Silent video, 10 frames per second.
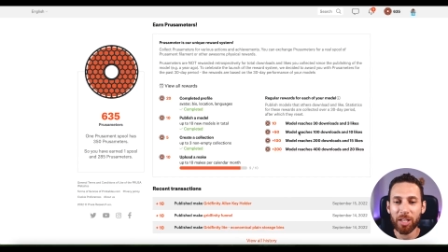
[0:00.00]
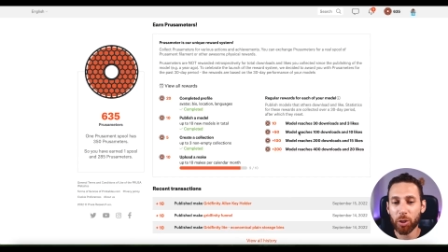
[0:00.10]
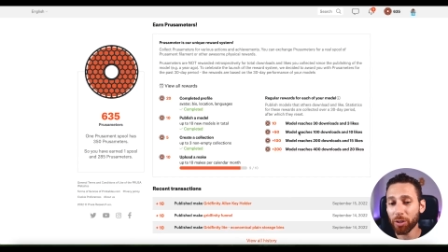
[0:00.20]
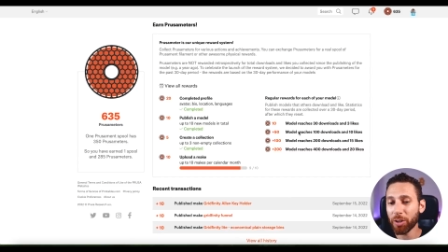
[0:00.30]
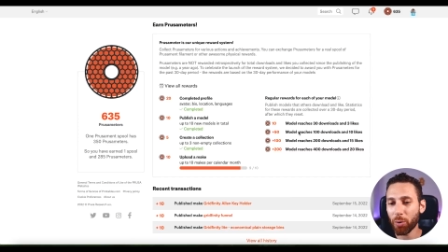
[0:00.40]

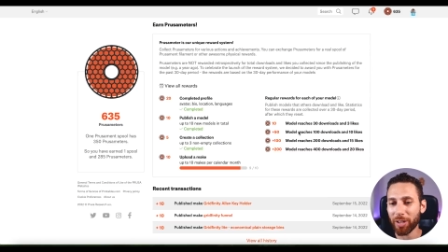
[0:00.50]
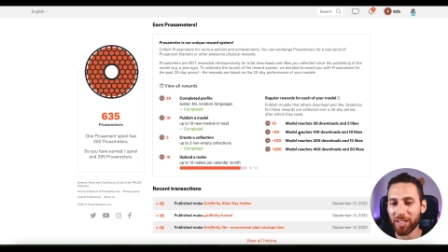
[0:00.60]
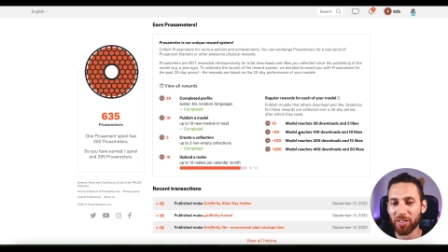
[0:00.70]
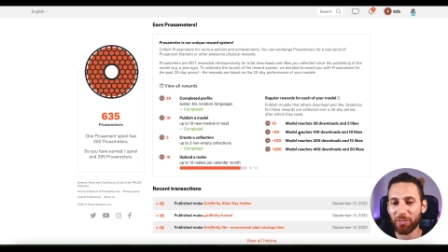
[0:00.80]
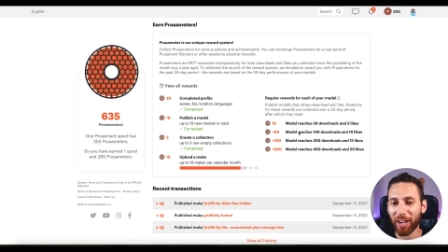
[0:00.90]
You'll
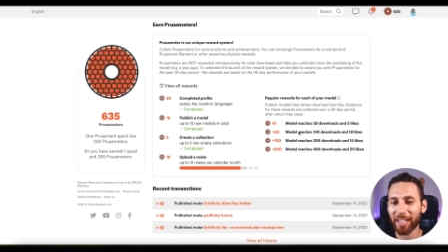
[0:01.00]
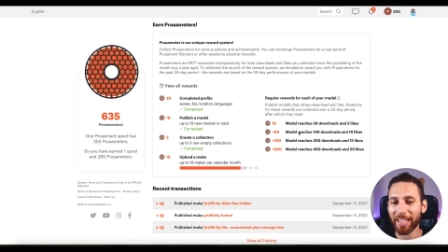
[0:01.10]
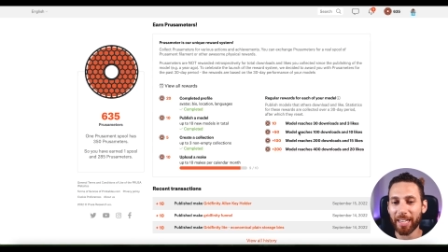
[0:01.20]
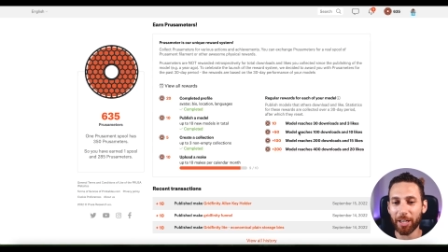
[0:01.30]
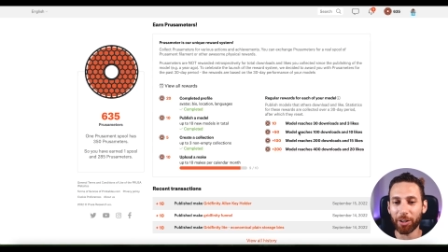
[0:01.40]
notice
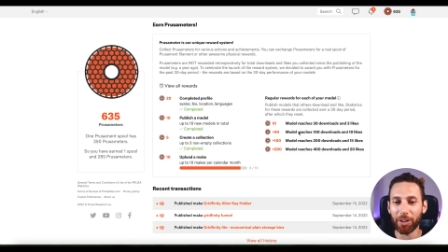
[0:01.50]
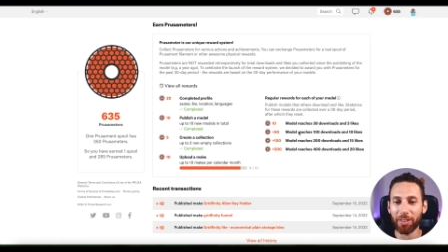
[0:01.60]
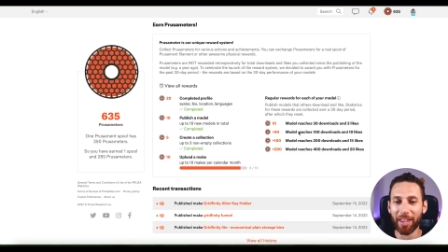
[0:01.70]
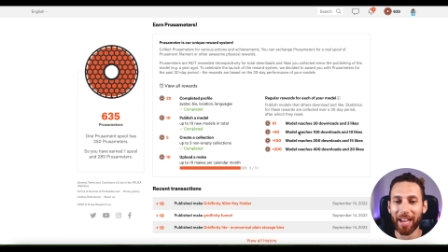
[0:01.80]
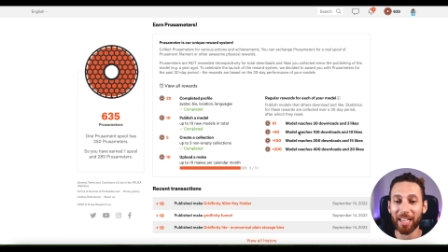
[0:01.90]
finally here
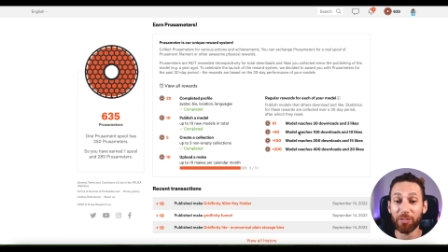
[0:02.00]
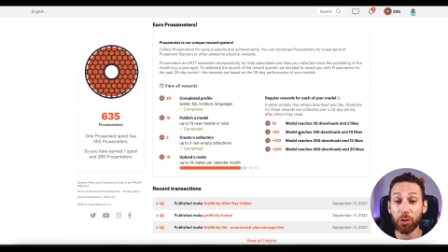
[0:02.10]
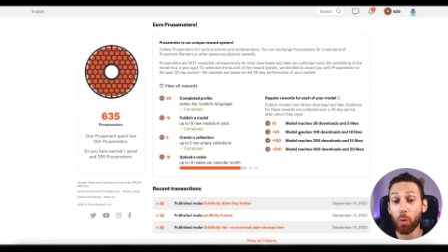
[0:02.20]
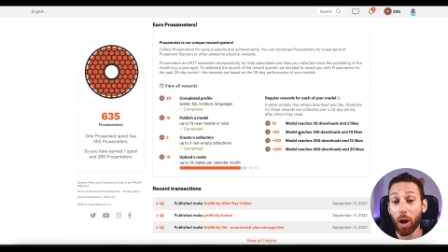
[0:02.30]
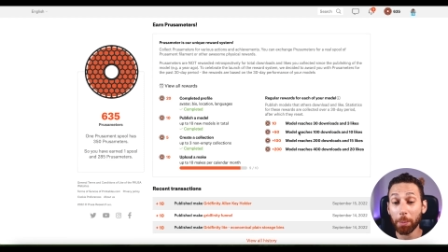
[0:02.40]
that if
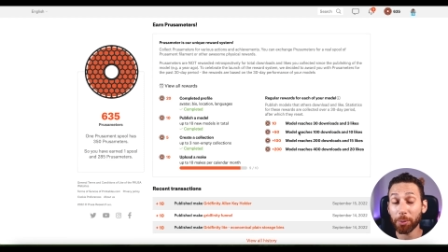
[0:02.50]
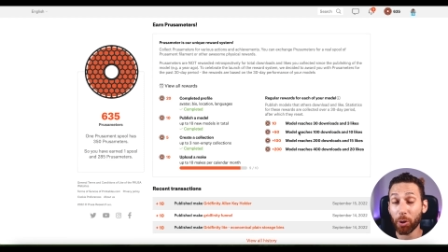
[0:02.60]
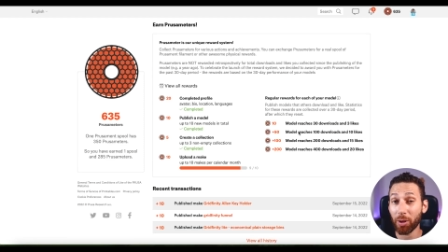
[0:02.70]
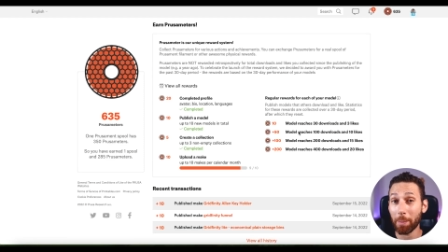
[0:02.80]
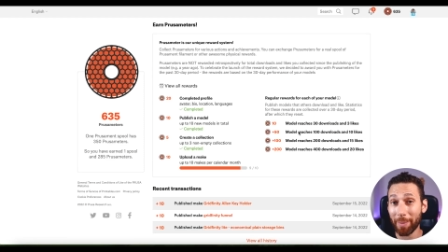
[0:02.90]
you
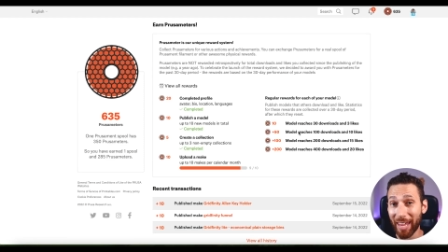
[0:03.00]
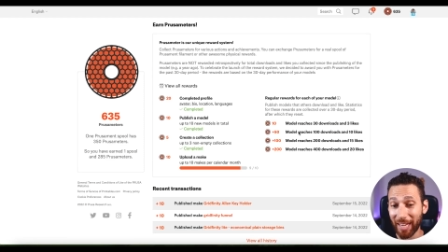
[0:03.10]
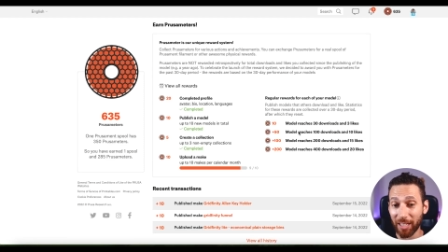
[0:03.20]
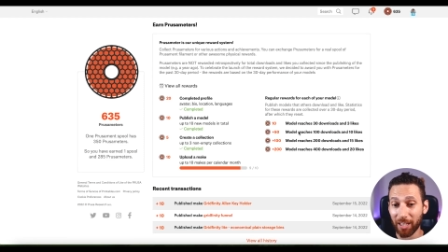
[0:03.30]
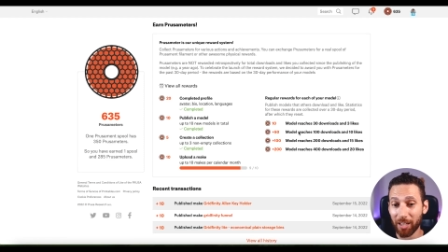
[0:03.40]
upload a
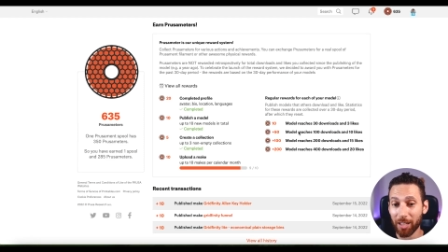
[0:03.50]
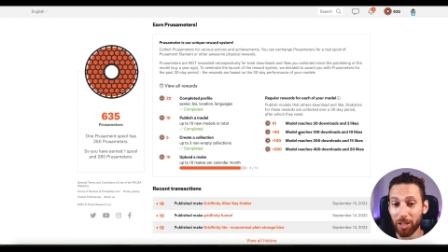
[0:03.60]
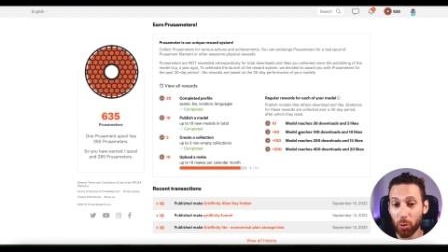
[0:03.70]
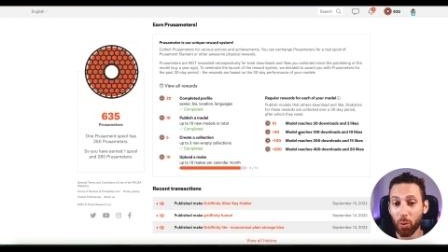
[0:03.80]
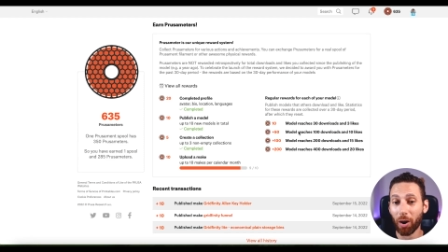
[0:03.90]
make,
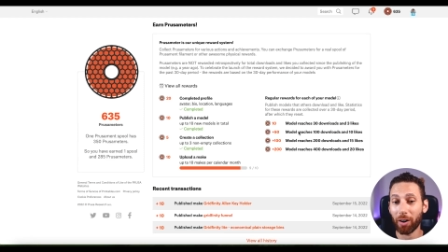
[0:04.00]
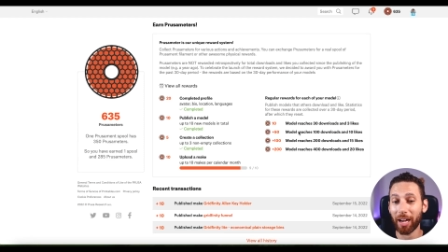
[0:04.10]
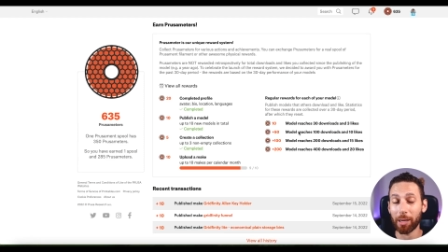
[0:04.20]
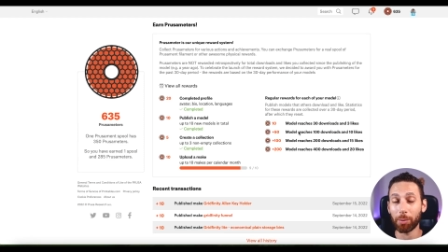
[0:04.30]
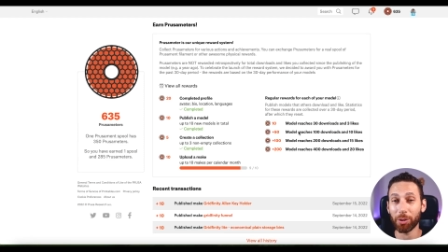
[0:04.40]
you are
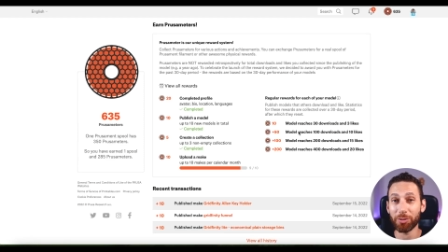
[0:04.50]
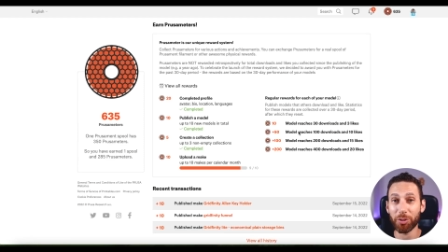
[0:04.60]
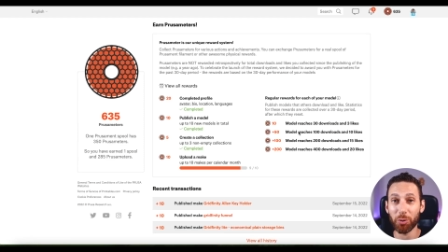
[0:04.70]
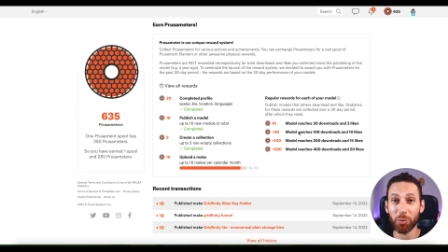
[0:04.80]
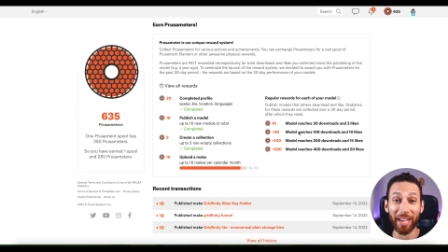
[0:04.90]
able
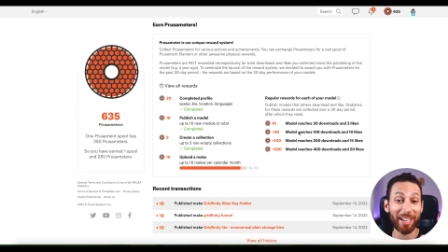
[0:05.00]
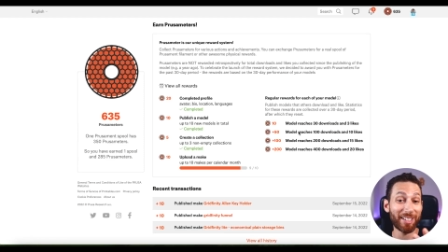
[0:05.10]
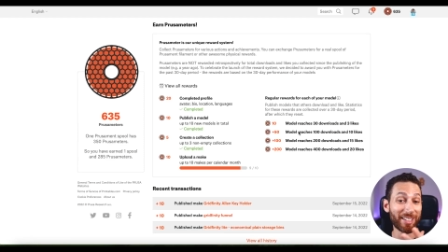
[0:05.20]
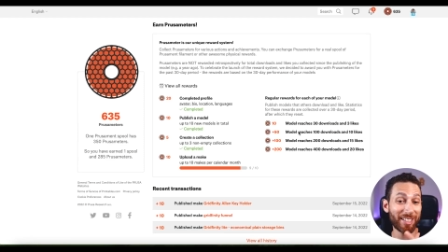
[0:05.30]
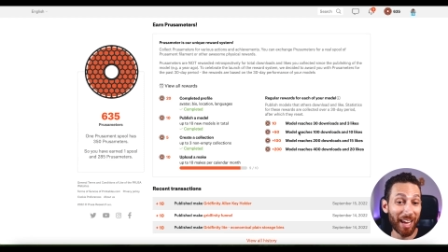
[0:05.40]
to
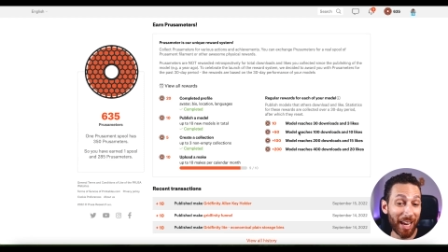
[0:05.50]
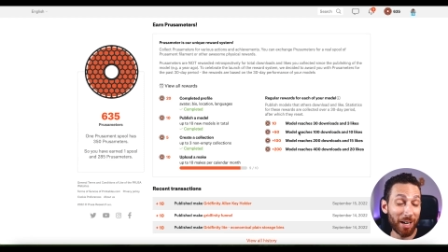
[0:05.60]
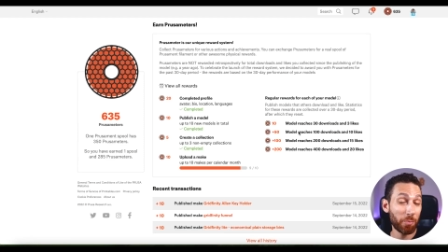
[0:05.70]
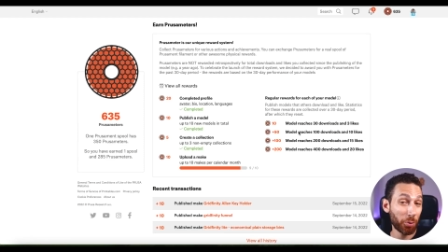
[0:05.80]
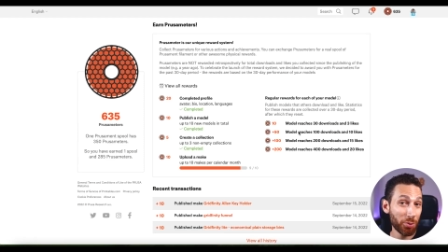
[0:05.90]
get
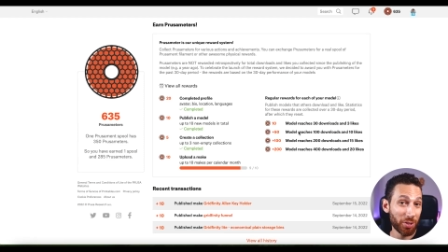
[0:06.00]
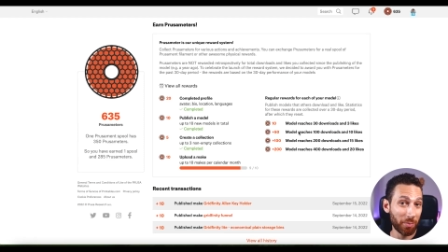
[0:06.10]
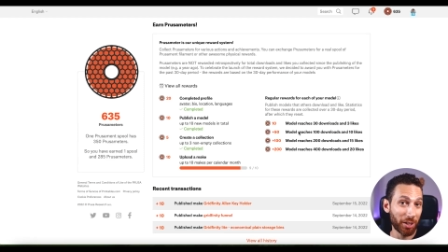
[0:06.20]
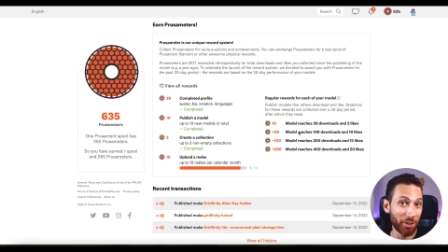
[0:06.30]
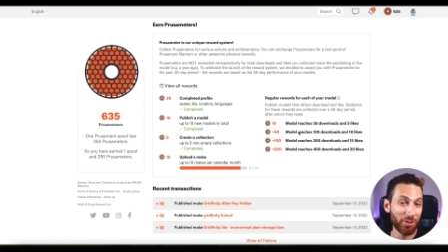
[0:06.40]
10
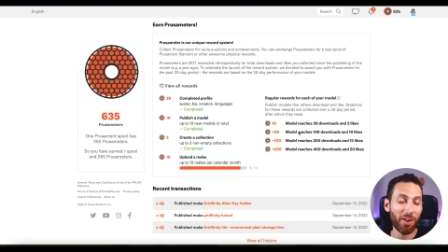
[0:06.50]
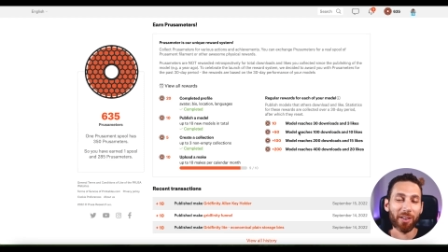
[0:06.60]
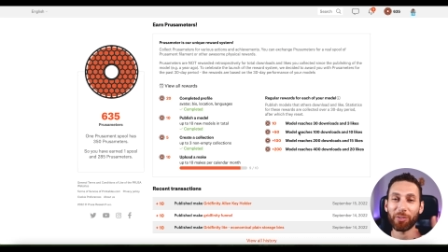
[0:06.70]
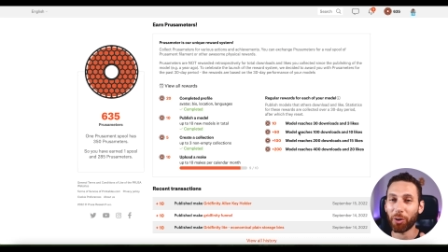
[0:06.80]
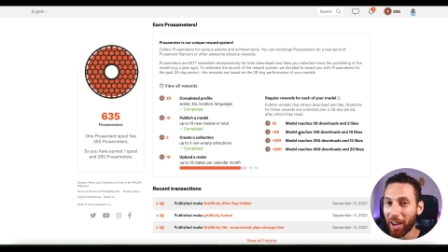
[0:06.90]
Prusameters
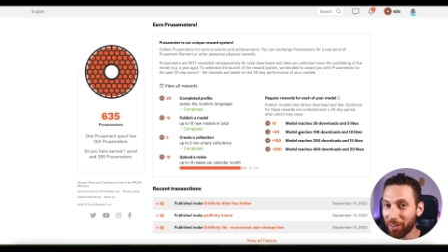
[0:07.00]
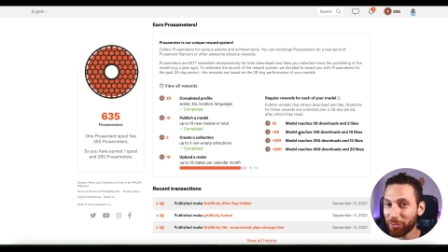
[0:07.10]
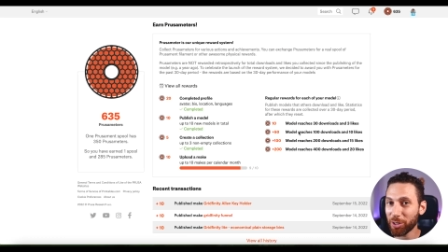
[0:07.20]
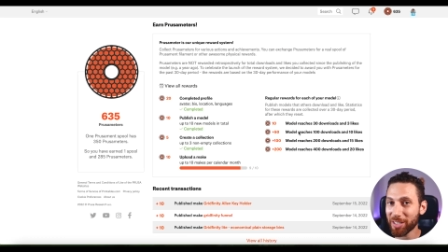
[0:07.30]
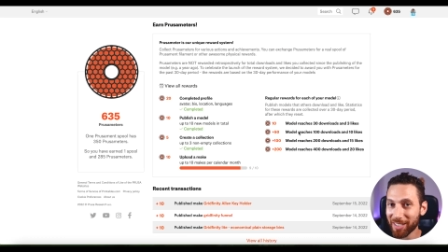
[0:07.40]
for
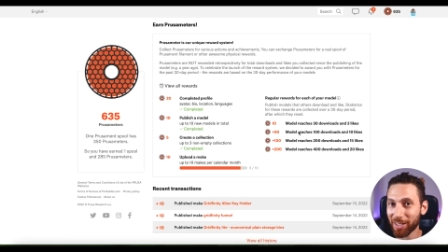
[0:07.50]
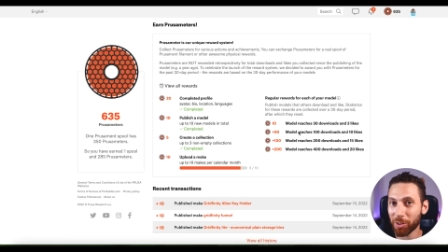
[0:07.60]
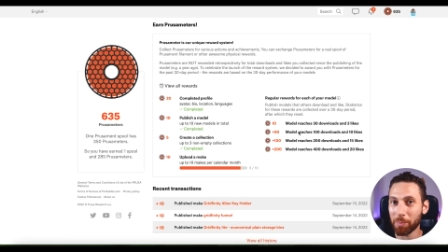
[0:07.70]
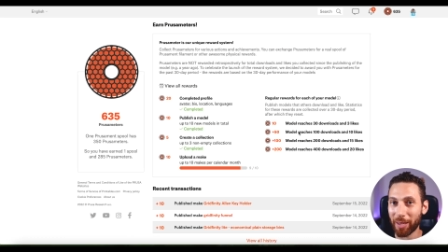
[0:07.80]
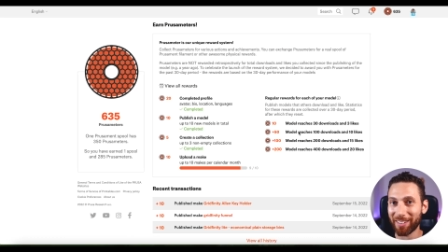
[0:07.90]
every
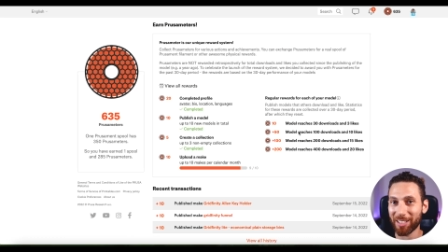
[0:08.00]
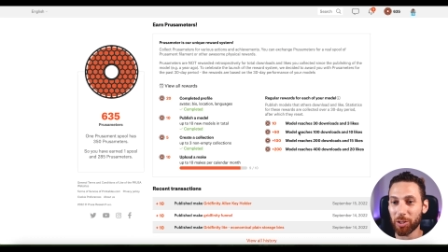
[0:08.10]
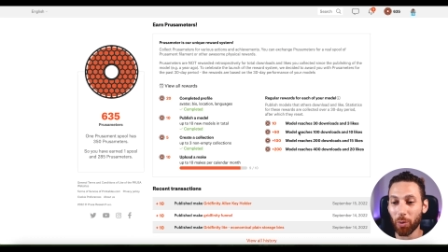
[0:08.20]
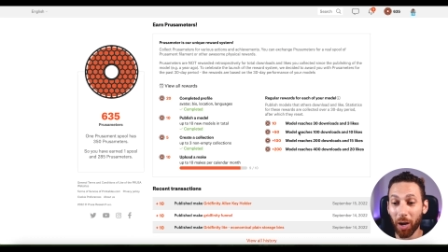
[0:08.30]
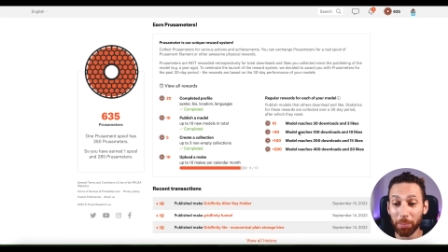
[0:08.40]
single make
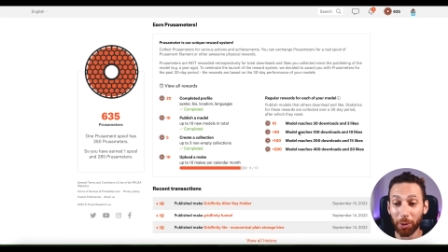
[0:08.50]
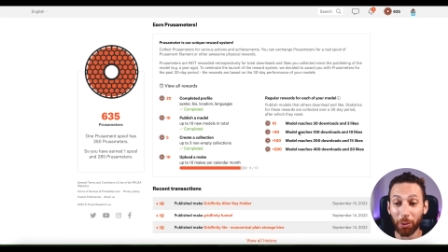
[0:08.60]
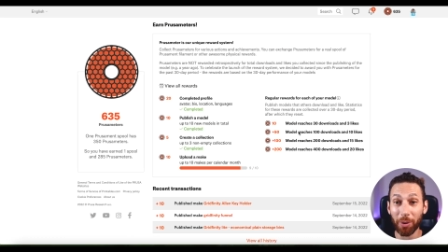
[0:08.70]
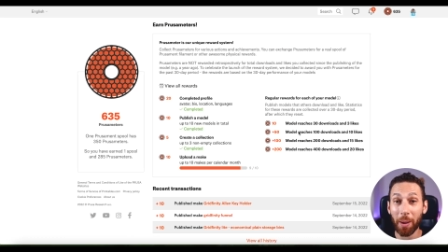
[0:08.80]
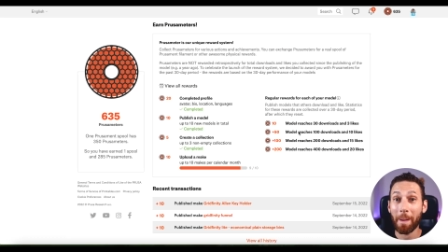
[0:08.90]
that you
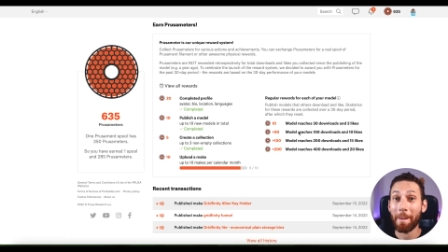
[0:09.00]
upload,